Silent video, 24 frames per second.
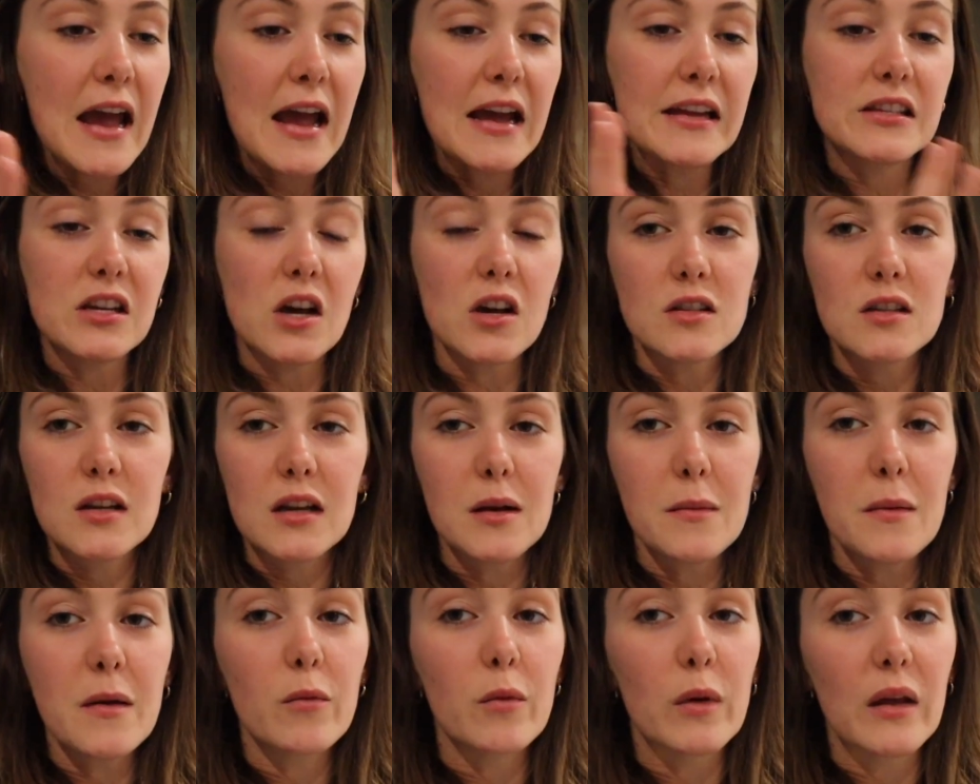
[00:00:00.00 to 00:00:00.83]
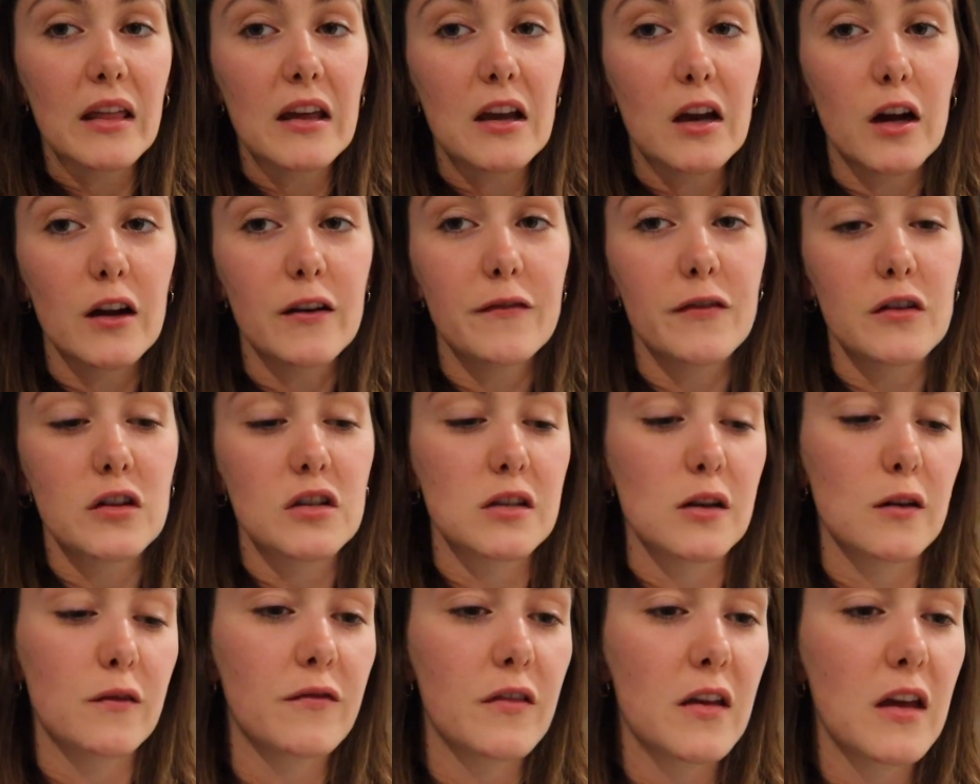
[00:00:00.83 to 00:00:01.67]
It's also gonna be really good for
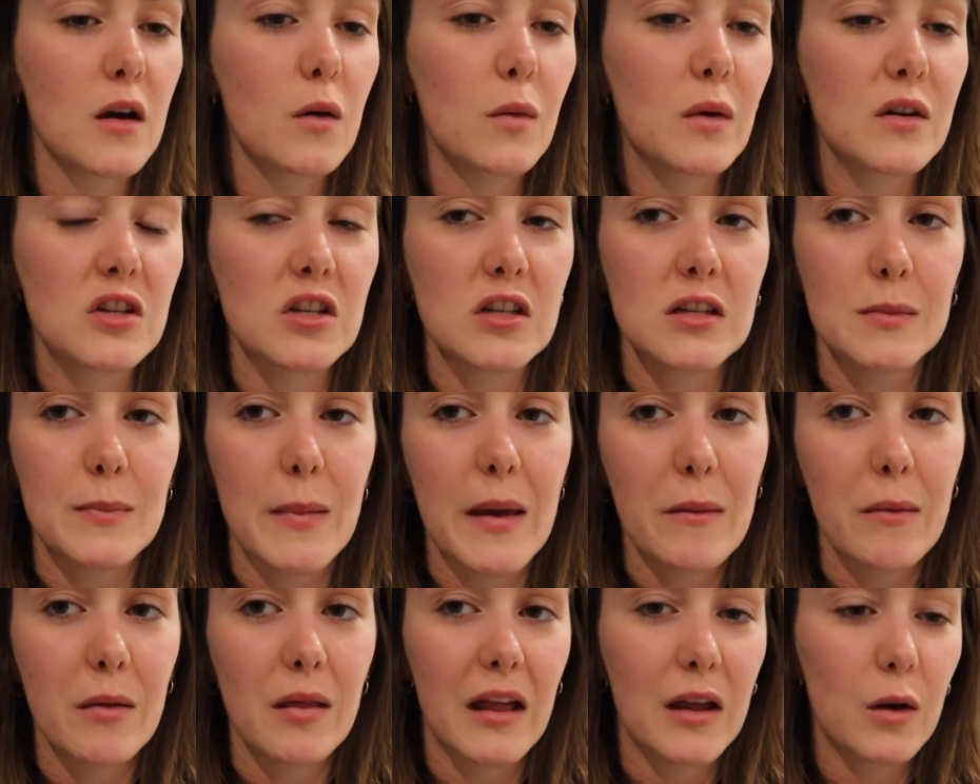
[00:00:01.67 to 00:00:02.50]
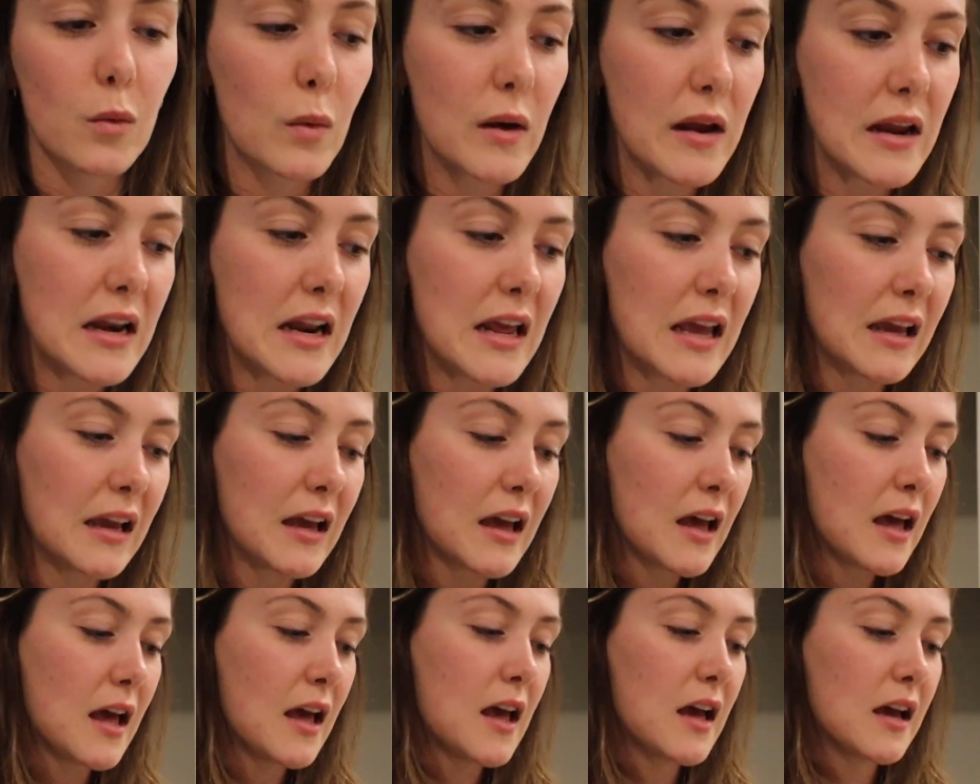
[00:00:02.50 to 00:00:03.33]
Sophia when she's baby-led
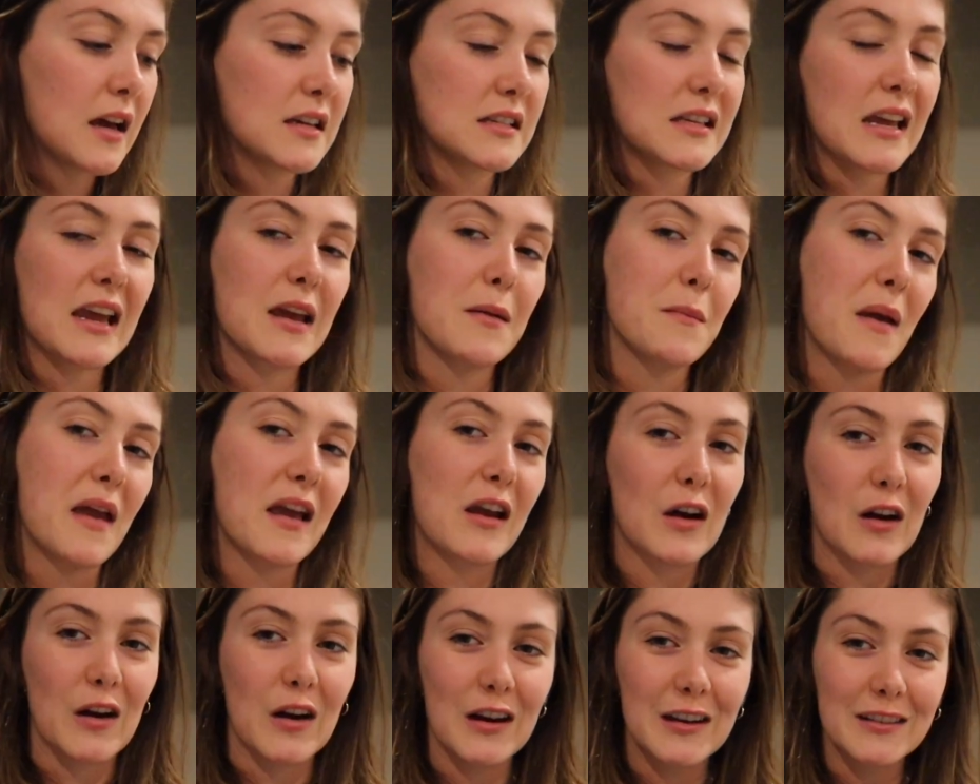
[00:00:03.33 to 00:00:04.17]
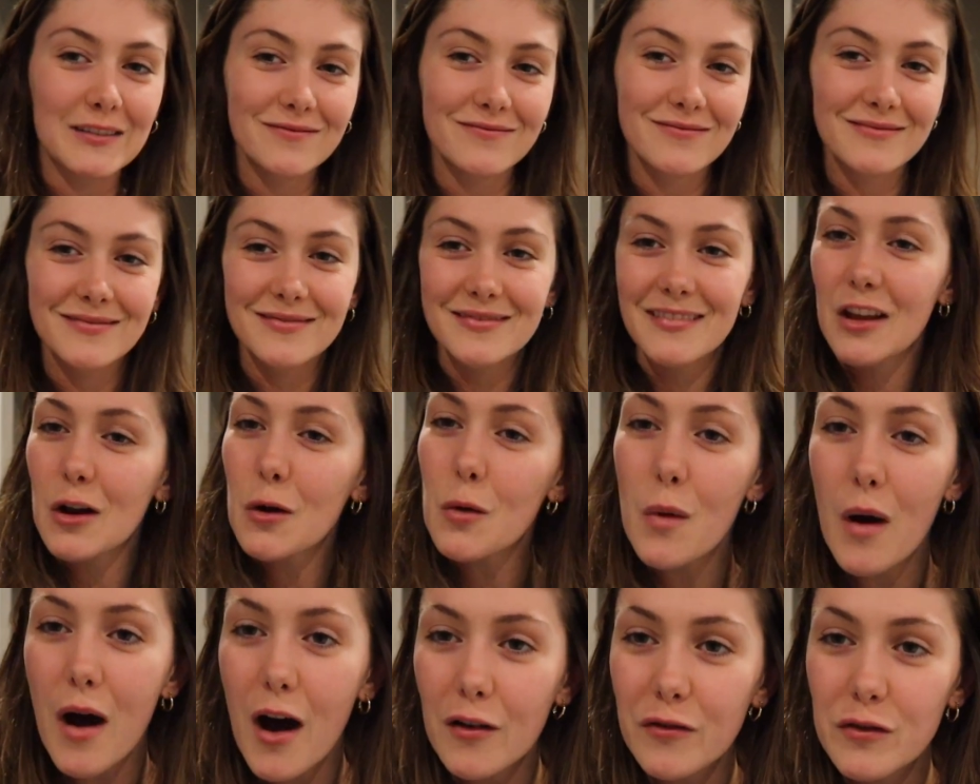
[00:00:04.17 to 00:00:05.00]
weaning, because I can make her
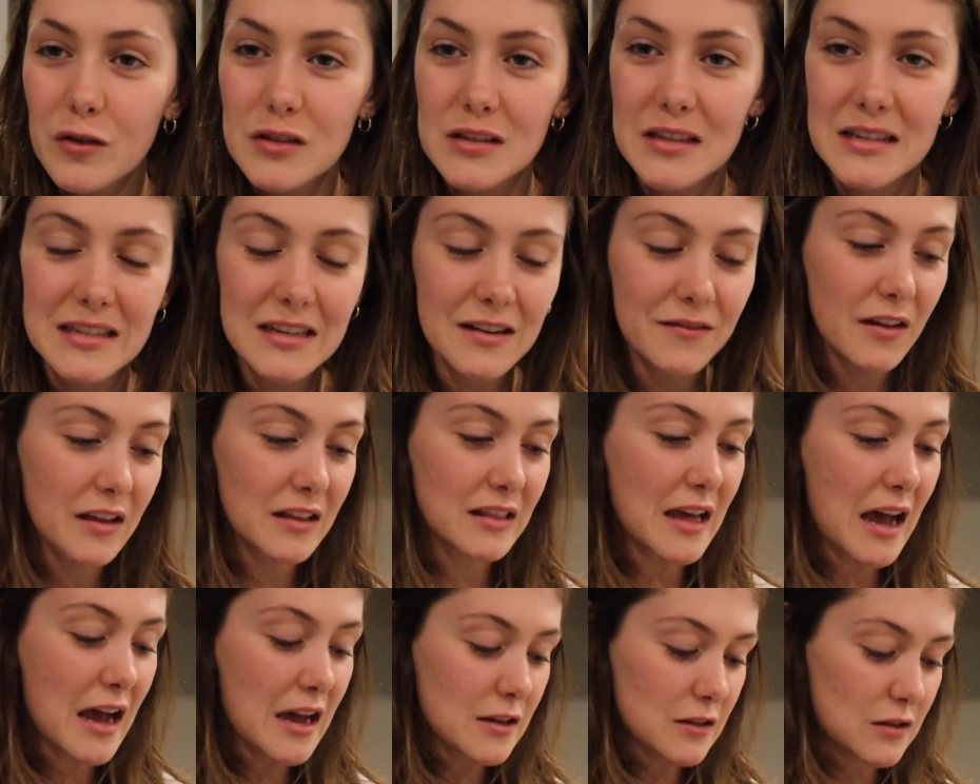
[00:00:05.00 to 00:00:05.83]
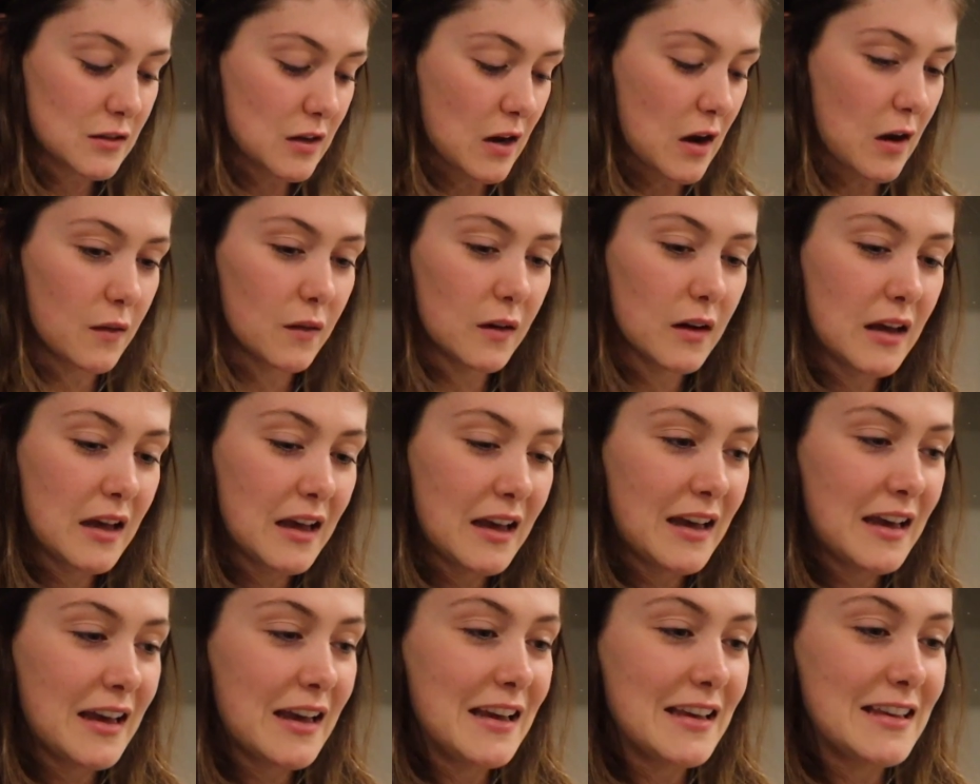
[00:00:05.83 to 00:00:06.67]
little waffles and stuff like that. So
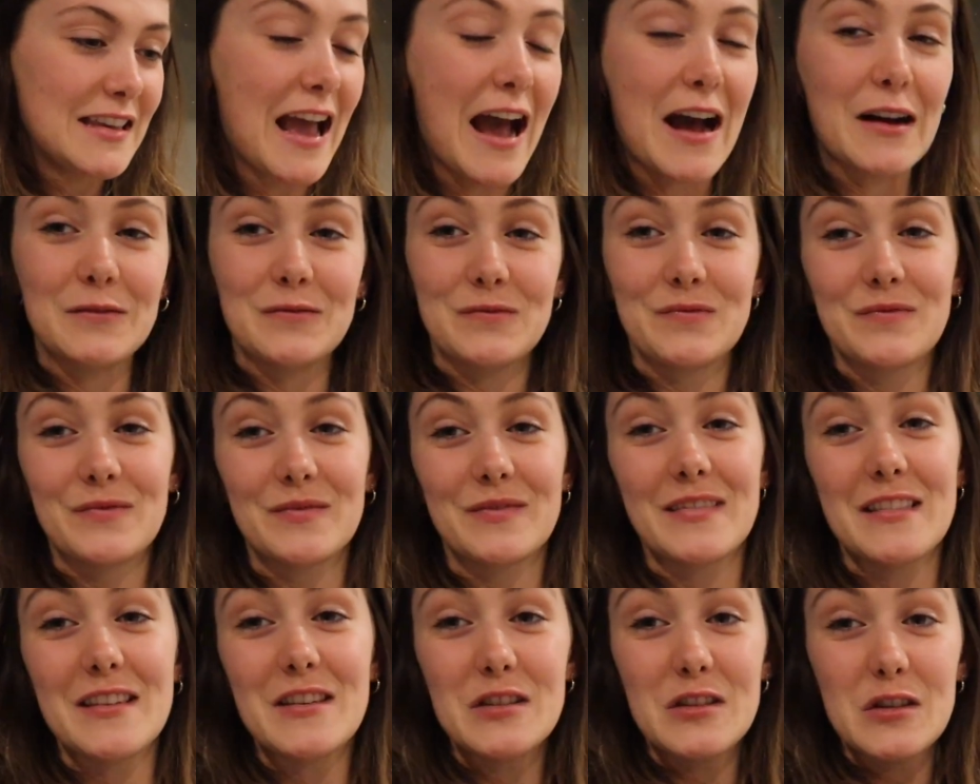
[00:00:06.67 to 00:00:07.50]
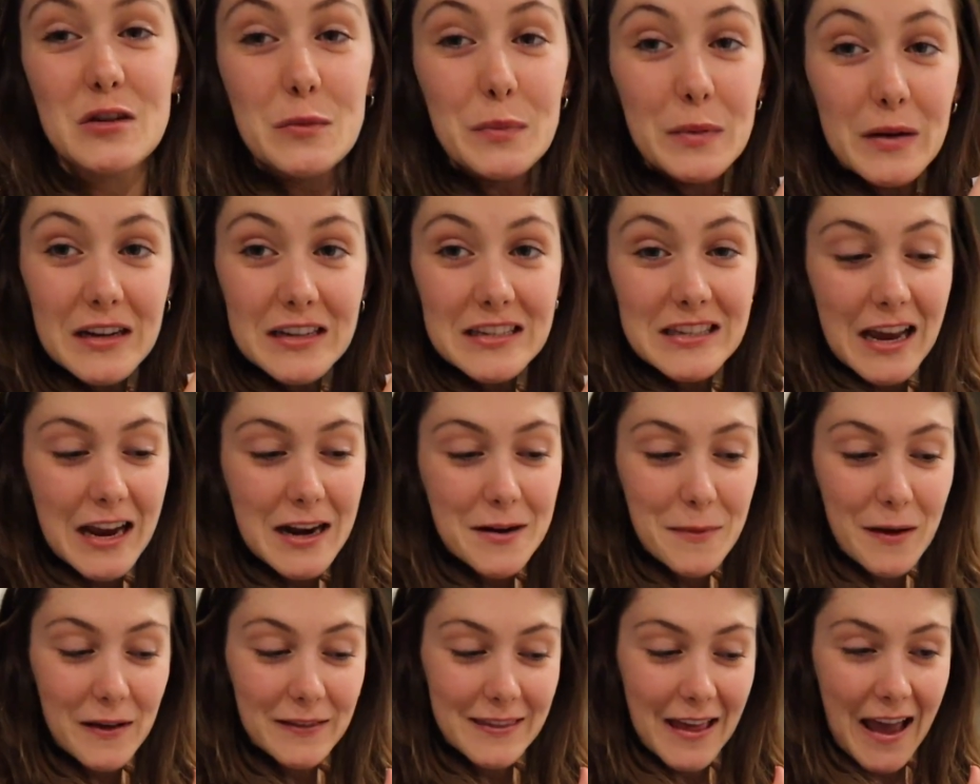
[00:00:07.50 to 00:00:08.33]
yeah, super
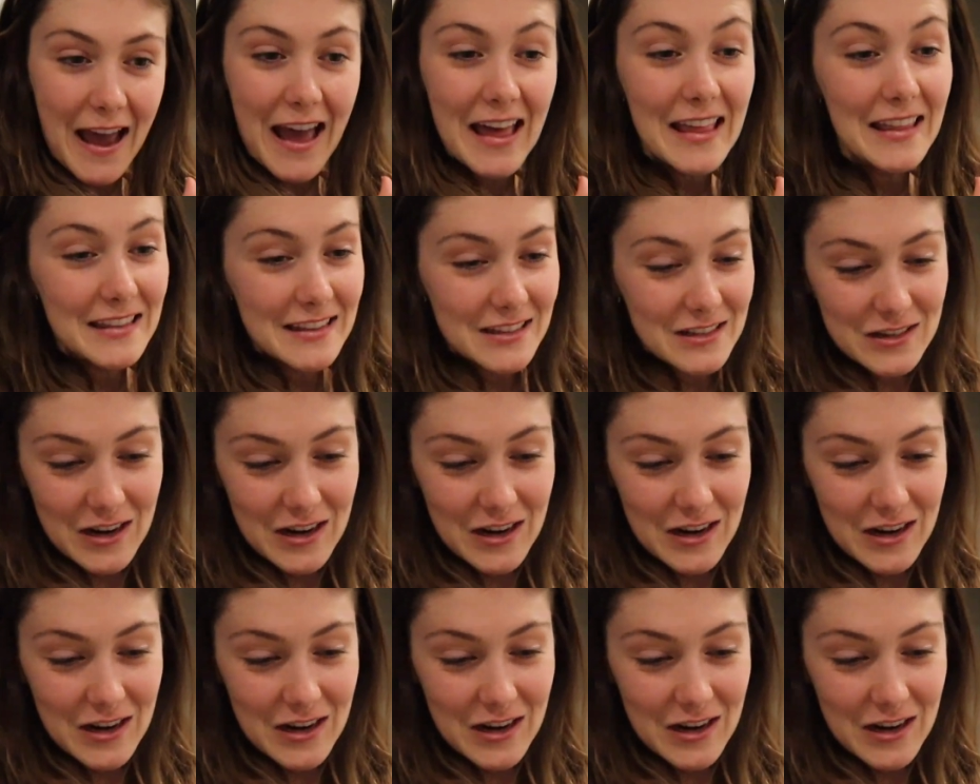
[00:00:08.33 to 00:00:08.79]
excited about that.